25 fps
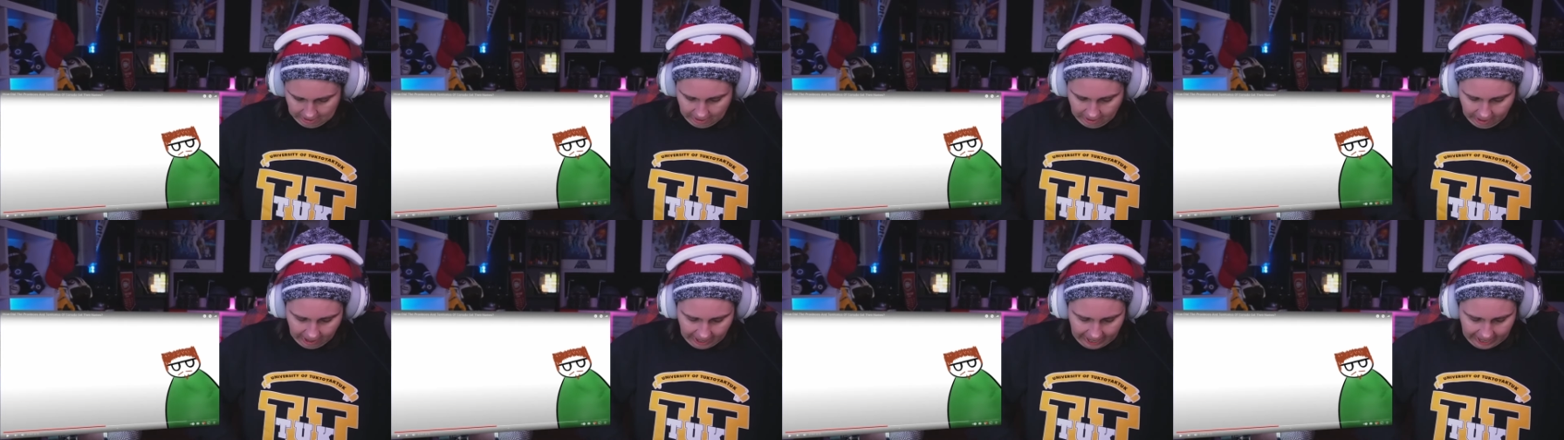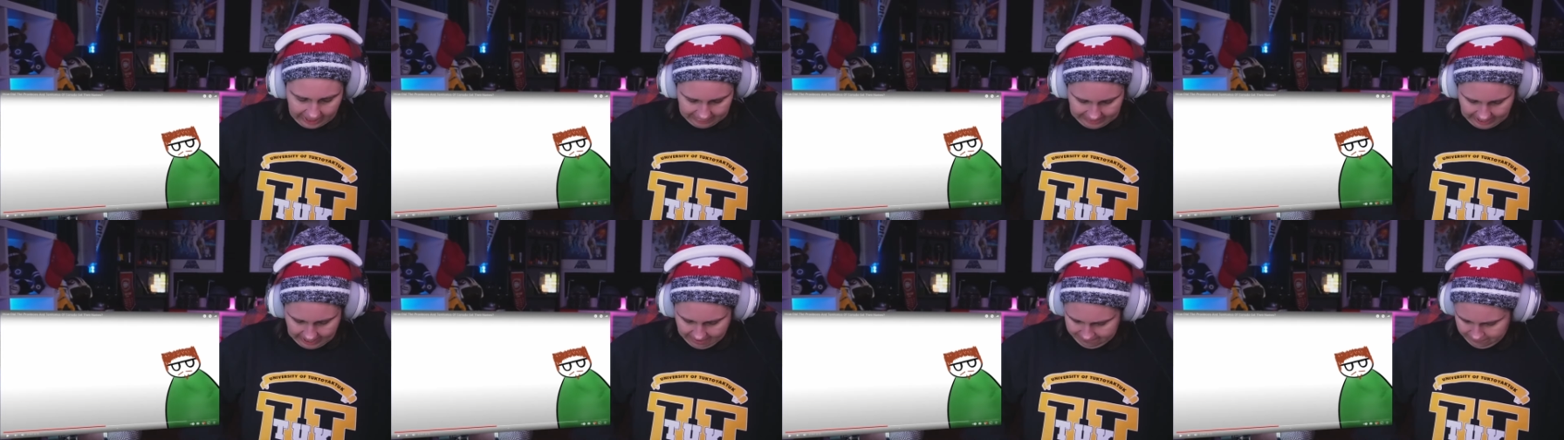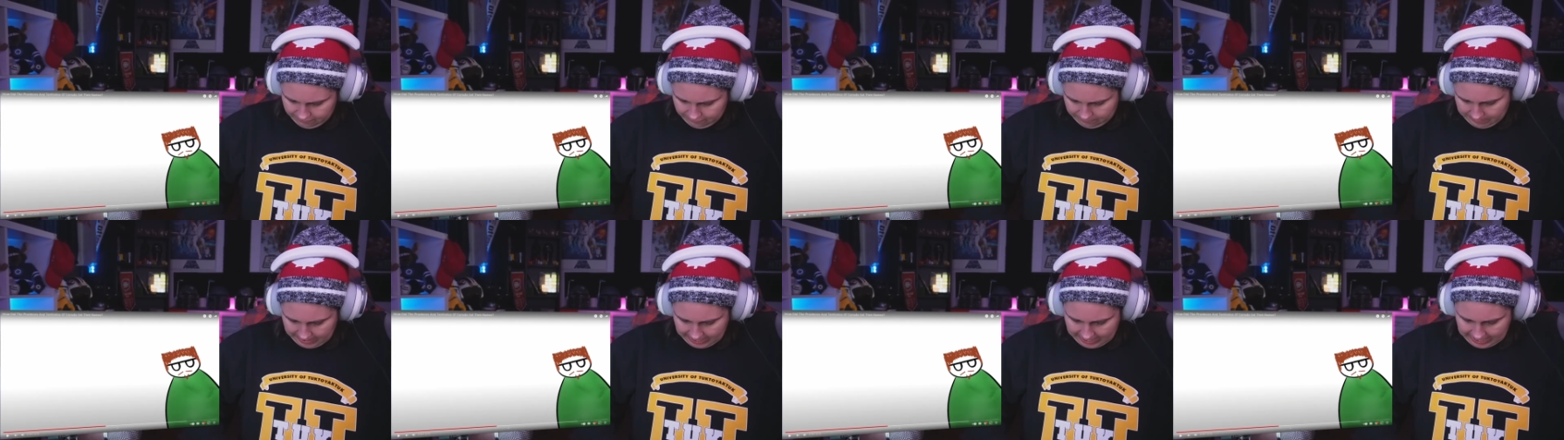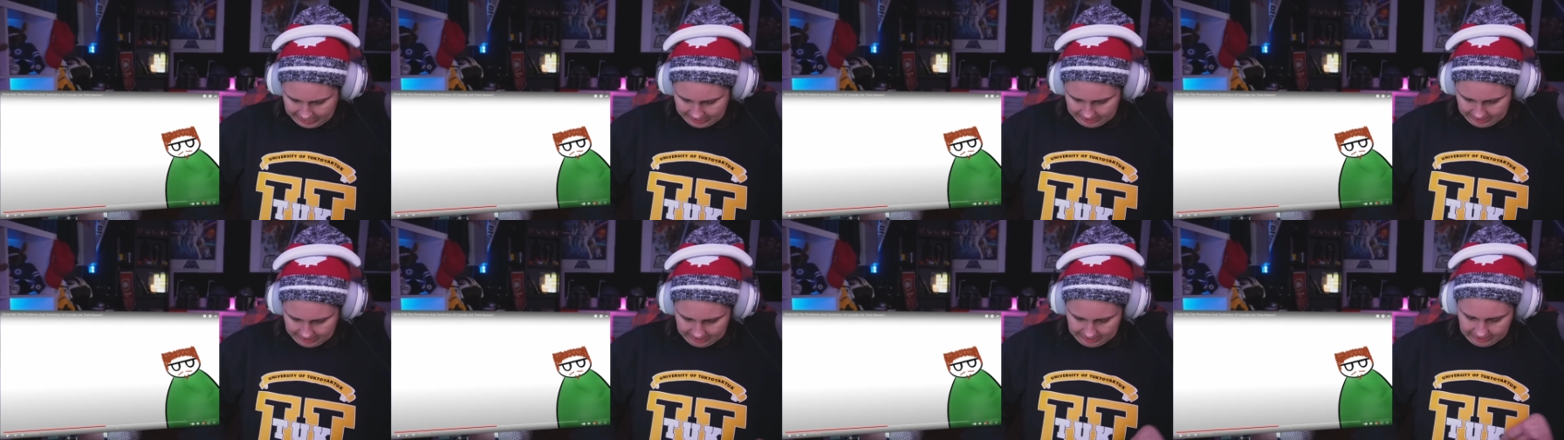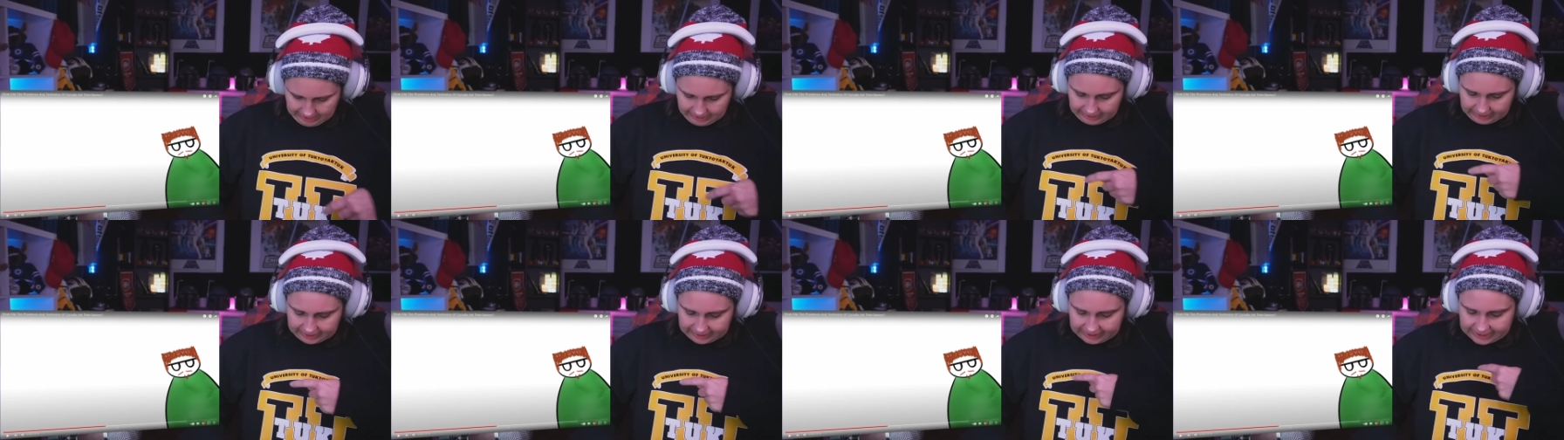I love it, mate.
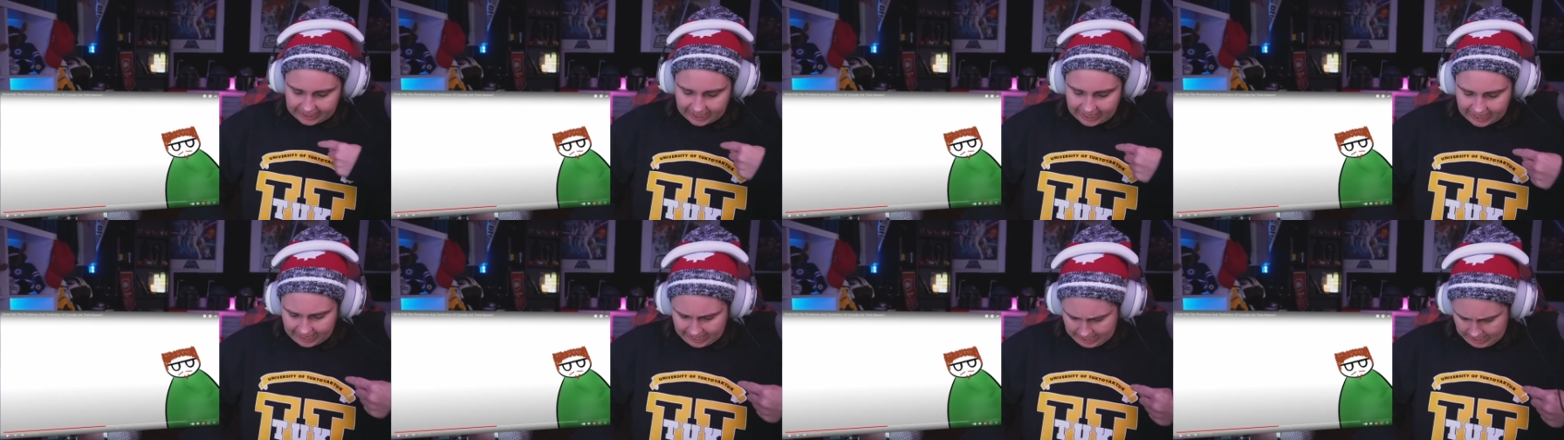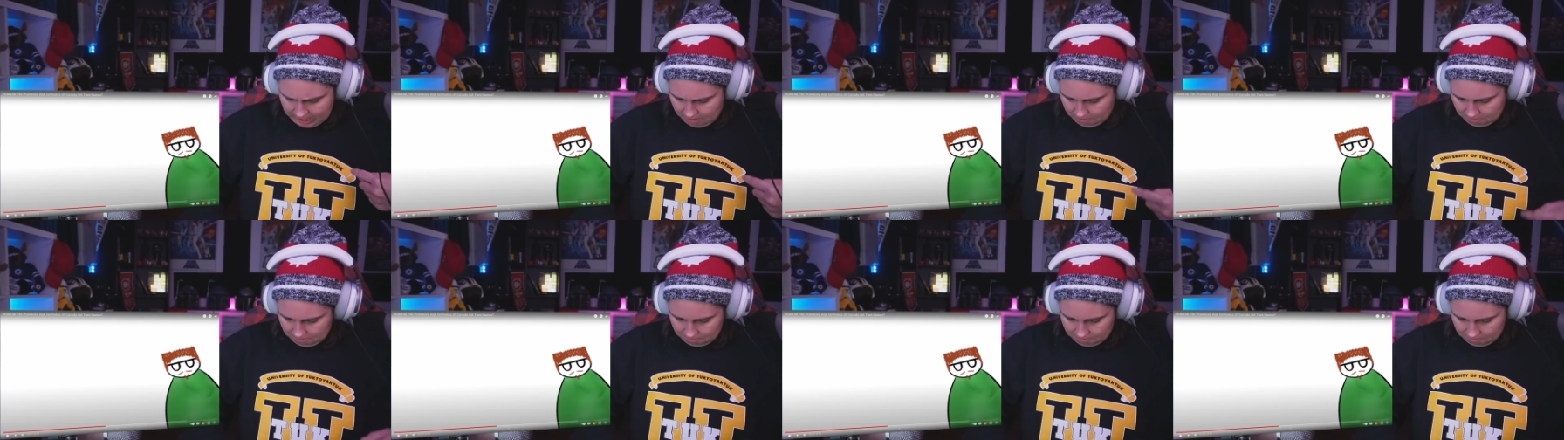See?